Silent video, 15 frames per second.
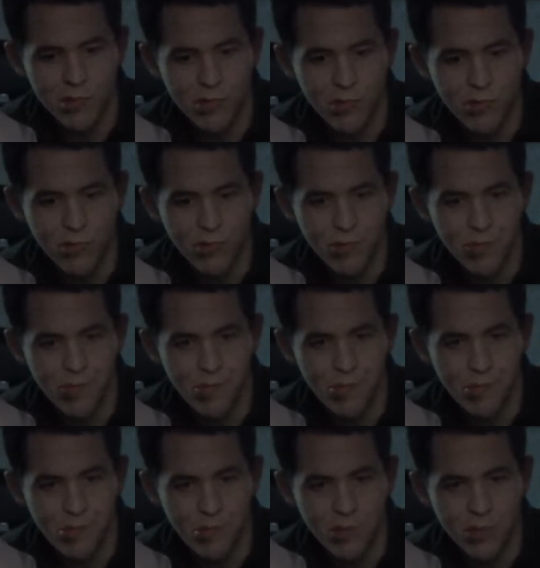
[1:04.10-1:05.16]

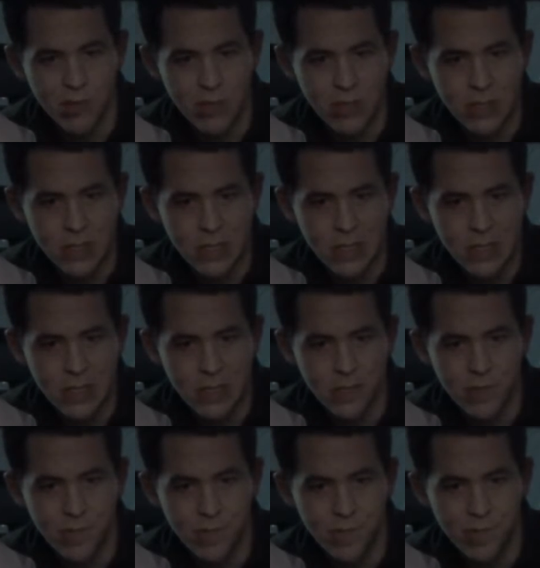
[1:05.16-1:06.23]

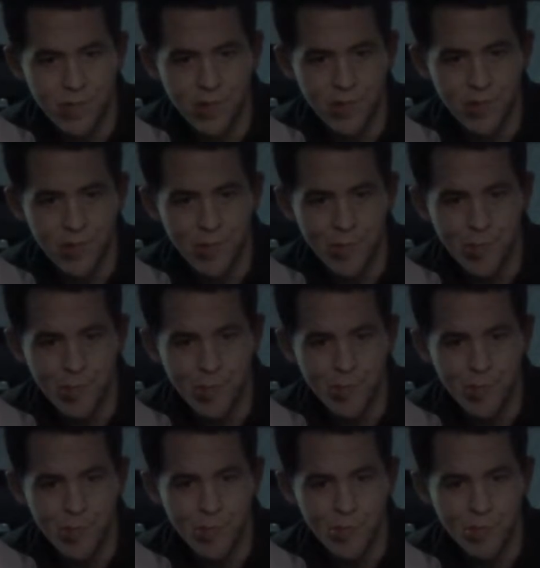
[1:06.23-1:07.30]

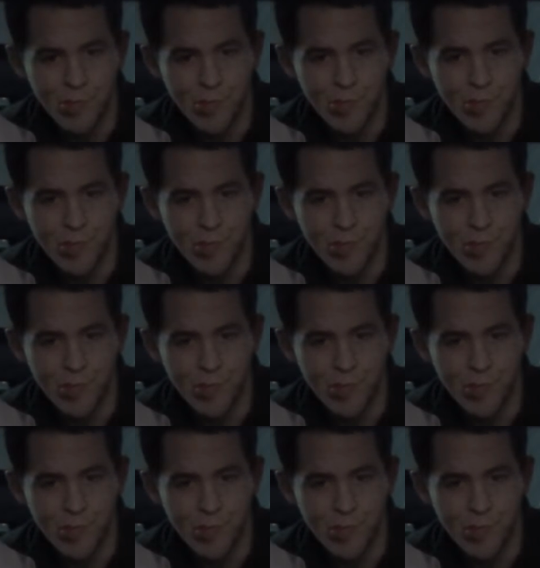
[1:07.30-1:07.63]
The person shown says nothing.